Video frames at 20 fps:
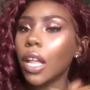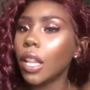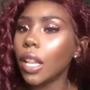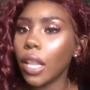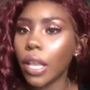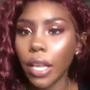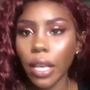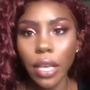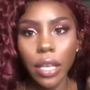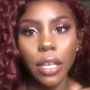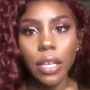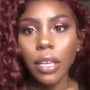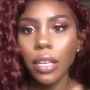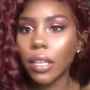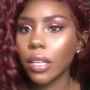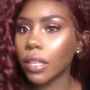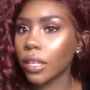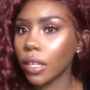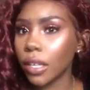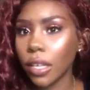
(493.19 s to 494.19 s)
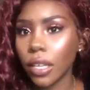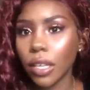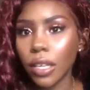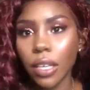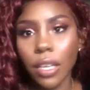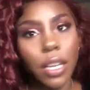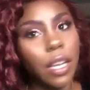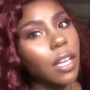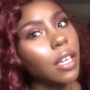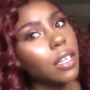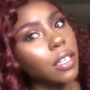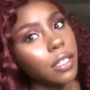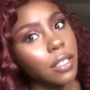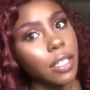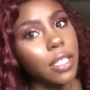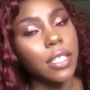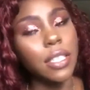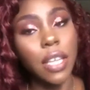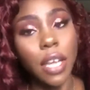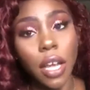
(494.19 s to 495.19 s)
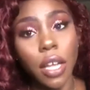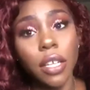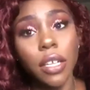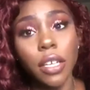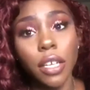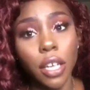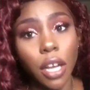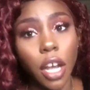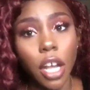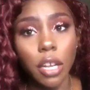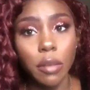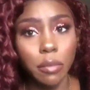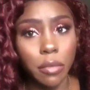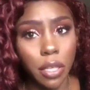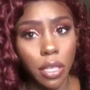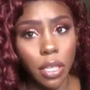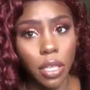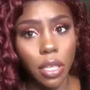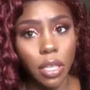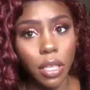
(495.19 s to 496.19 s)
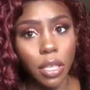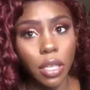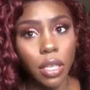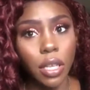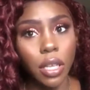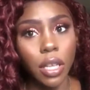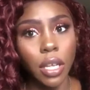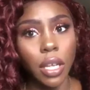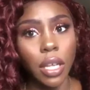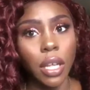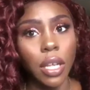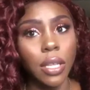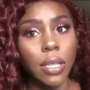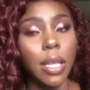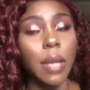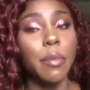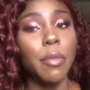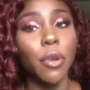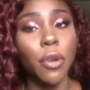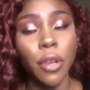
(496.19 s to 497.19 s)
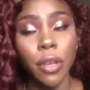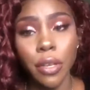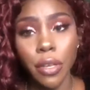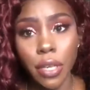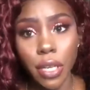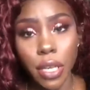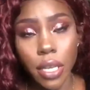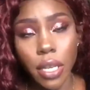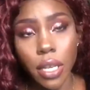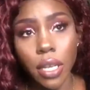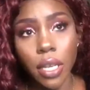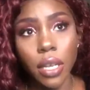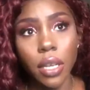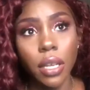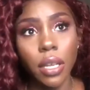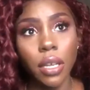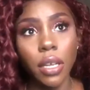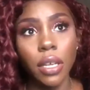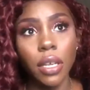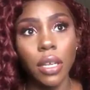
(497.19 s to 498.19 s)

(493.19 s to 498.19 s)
Like, this color on me, like burgundy,